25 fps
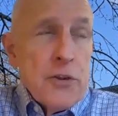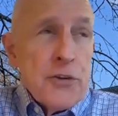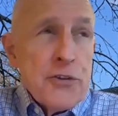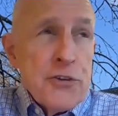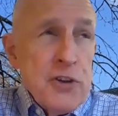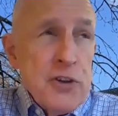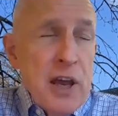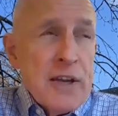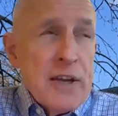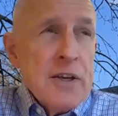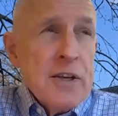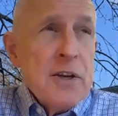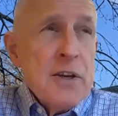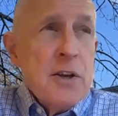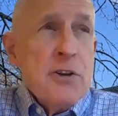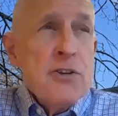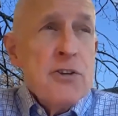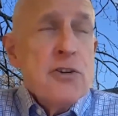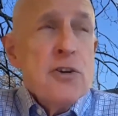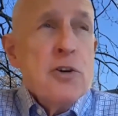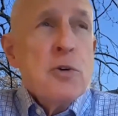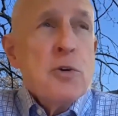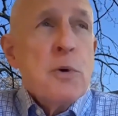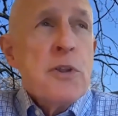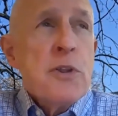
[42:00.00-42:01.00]
The second
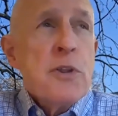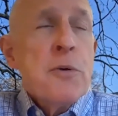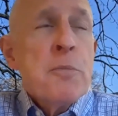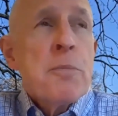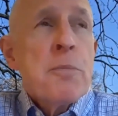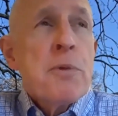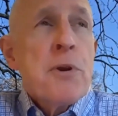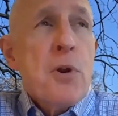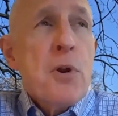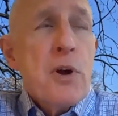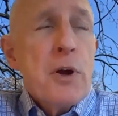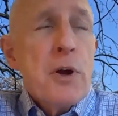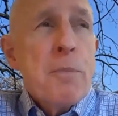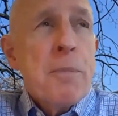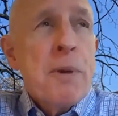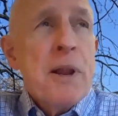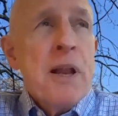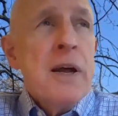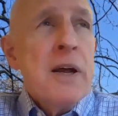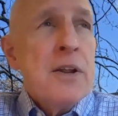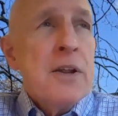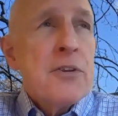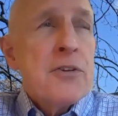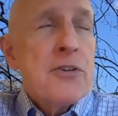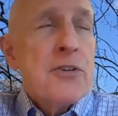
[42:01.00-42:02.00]
issue with employer
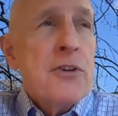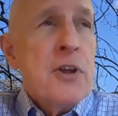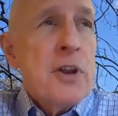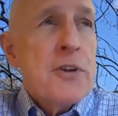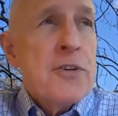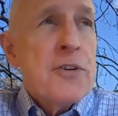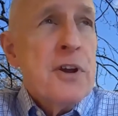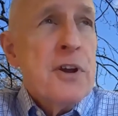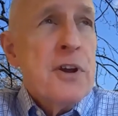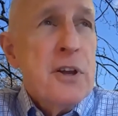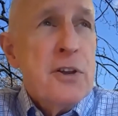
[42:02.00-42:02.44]
plans that